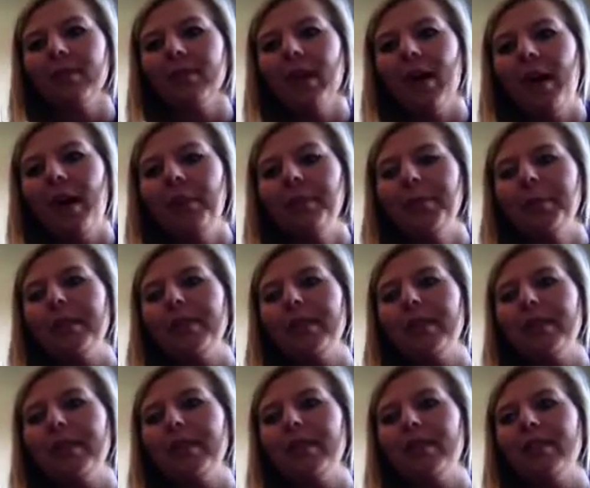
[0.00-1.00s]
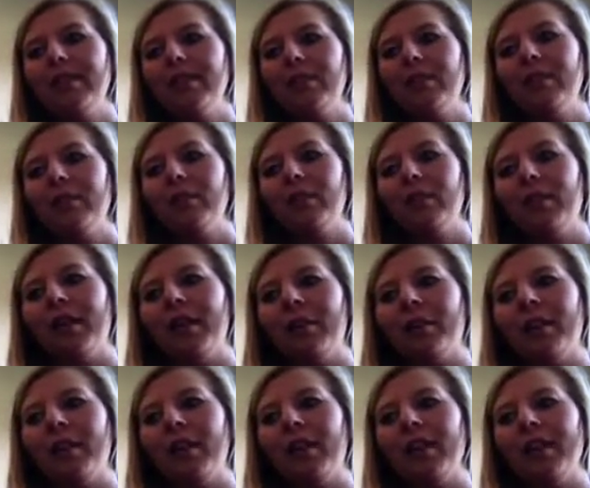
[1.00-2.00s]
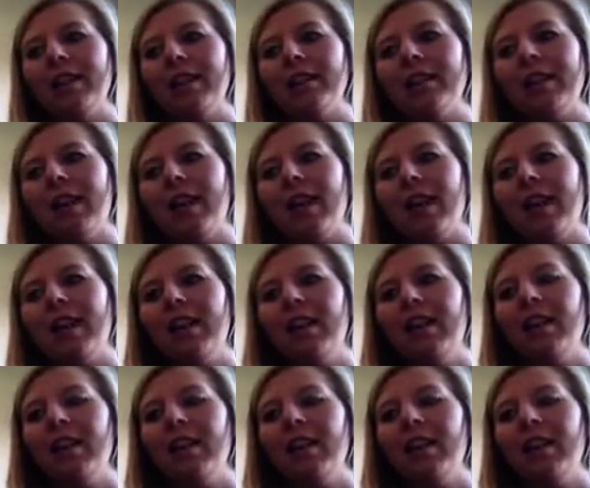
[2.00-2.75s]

helped me like realize that